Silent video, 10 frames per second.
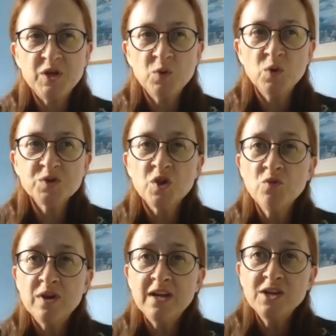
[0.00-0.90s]
but you
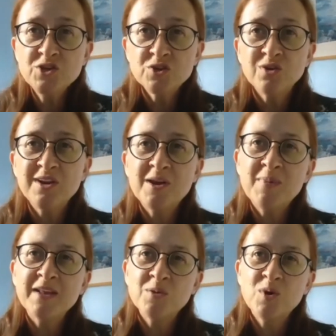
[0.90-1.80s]
also really enjoy
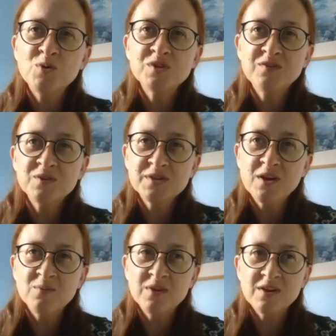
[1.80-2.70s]
and make the most of your
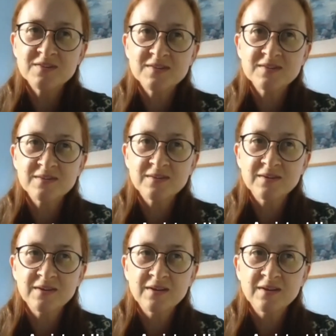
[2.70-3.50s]
time with us.